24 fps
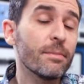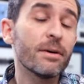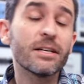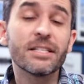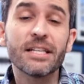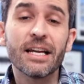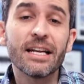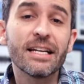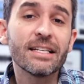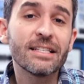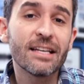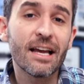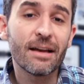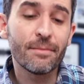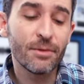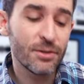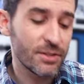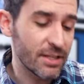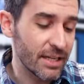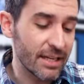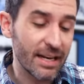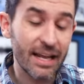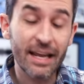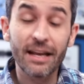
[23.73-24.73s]
much anytime you
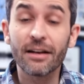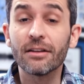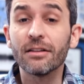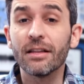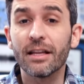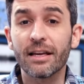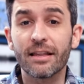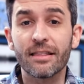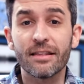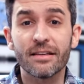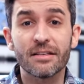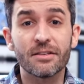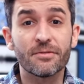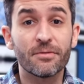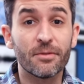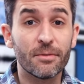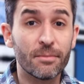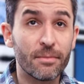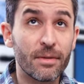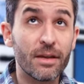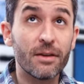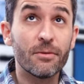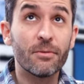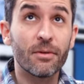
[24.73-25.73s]
see an angle like this
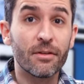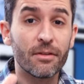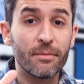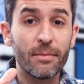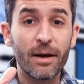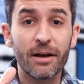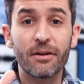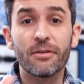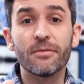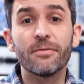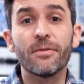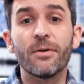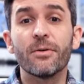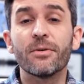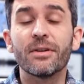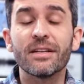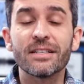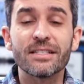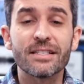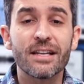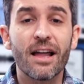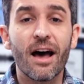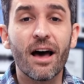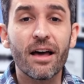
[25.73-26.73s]
from me where the microphone
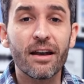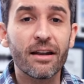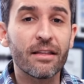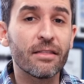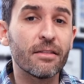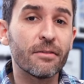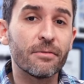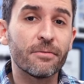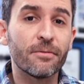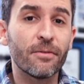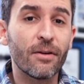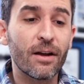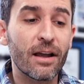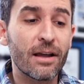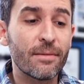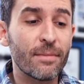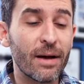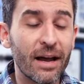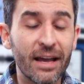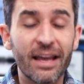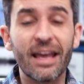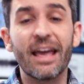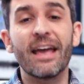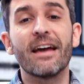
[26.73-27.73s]
is not in the frame,
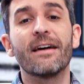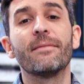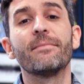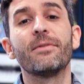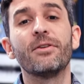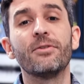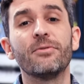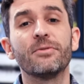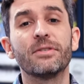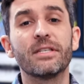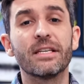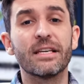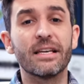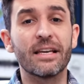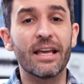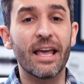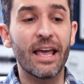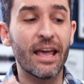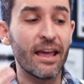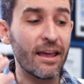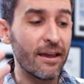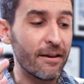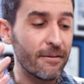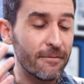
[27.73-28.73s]
I am using
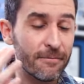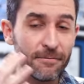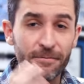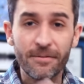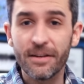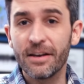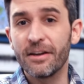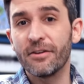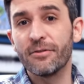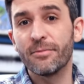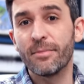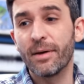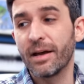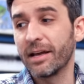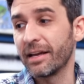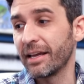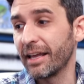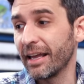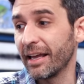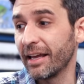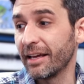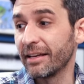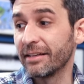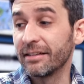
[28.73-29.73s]
a video mic.
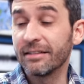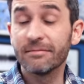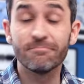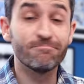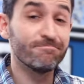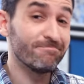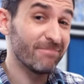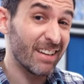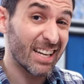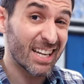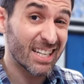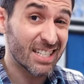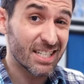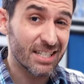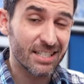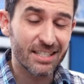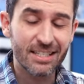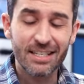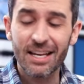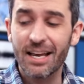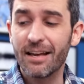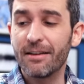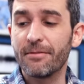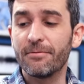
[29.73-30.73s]
And like I just
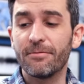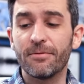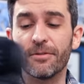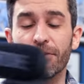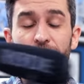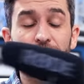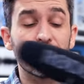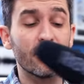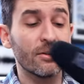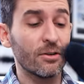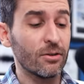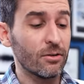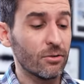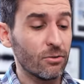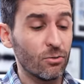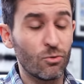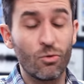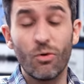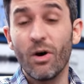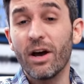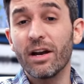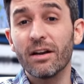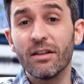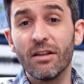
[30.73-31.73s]
said, for
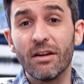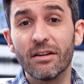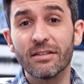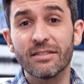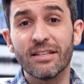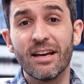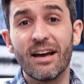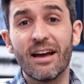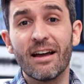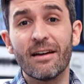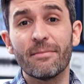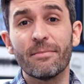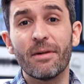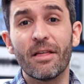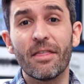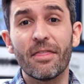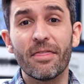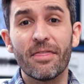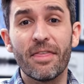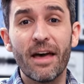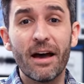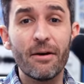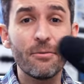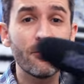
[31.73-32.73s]
quite a long time,
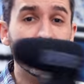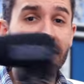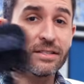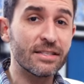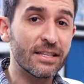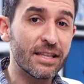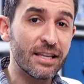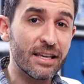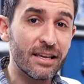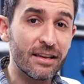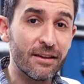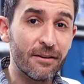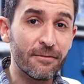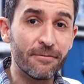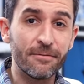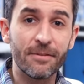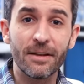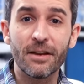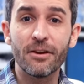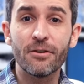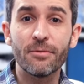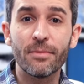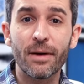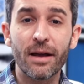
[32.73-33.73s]
that was the
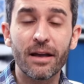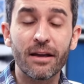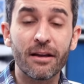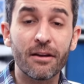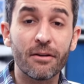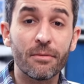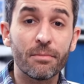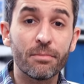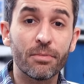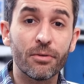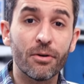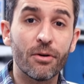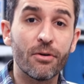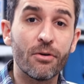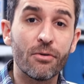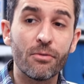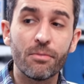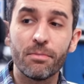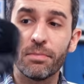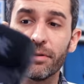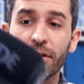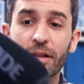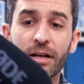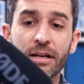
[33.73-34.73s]
Mic Pro
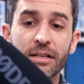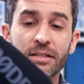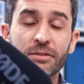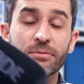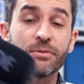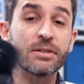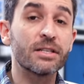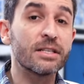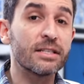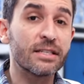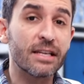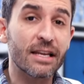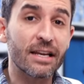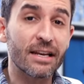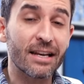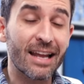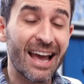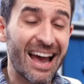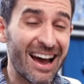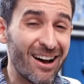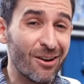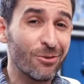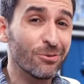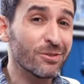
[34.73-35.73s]
Plus, which is an
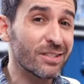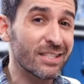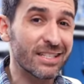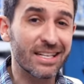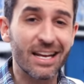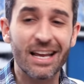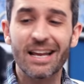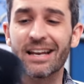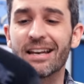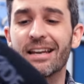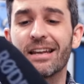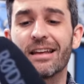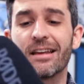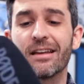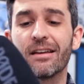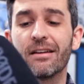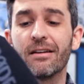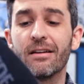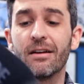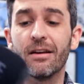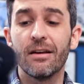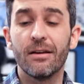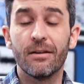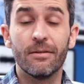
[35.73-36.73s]
outstanding